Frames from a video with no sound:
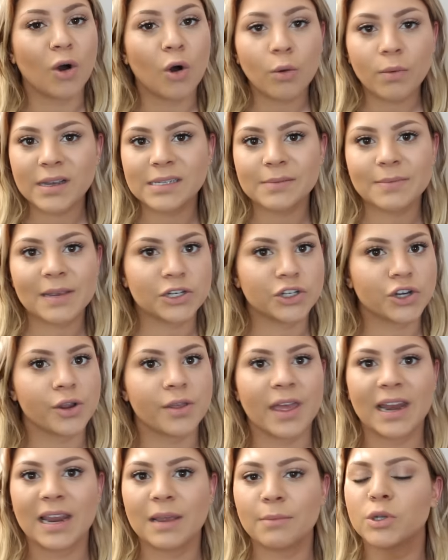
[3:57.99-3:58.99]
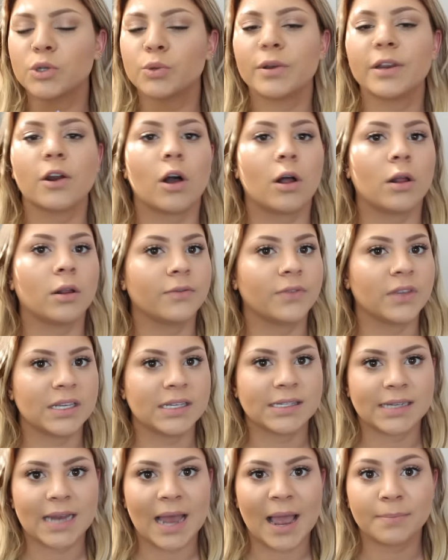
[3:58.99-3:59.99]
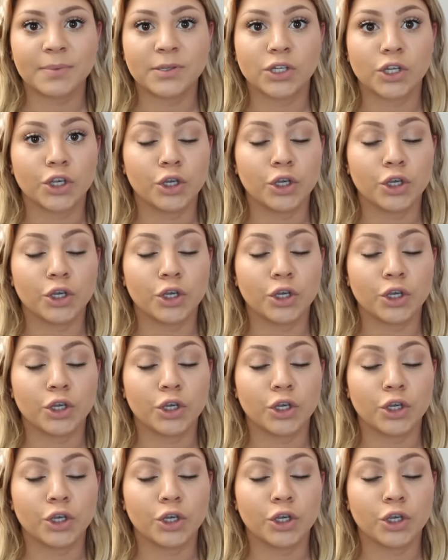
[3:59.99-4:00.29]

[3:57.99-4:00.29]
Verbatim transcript: Always make sure that in between all of these steps,